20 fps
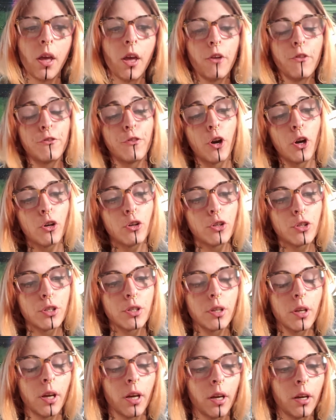
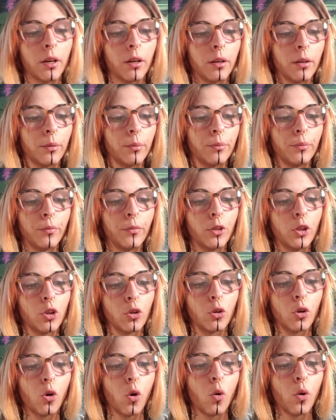First,
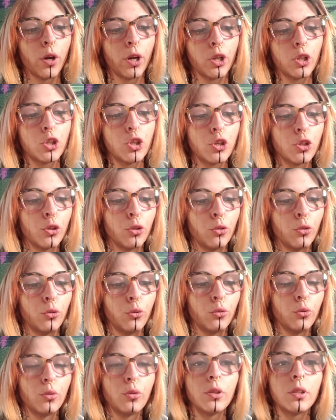you're going
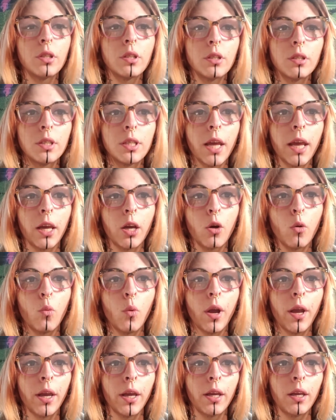to take
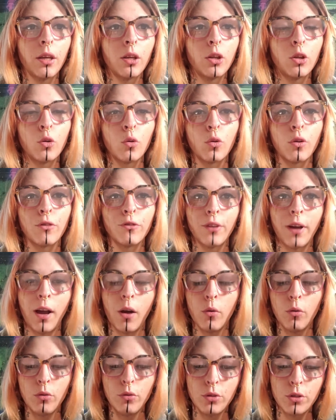away your
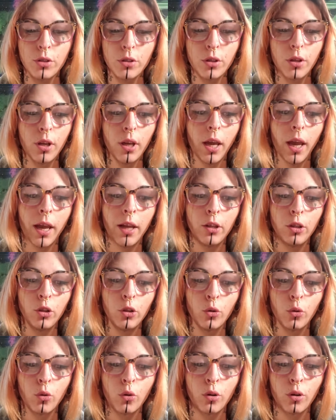vowels and
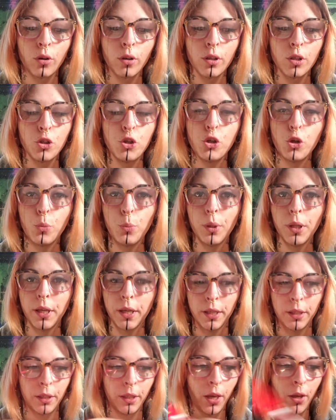your
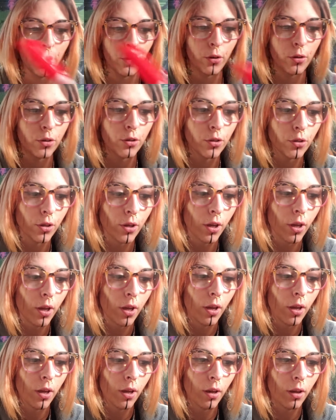duplicate letters.
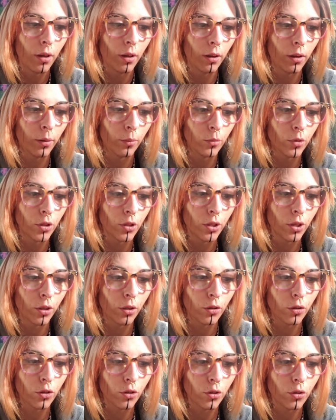I'm just
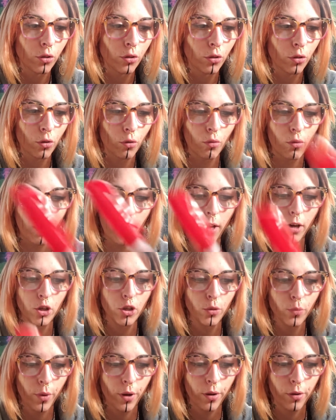going to scratch
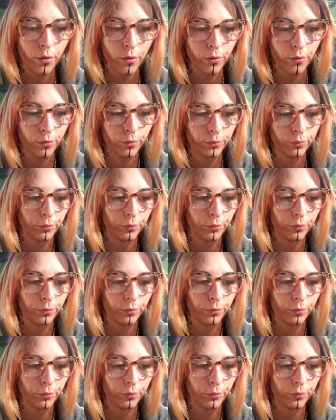them out.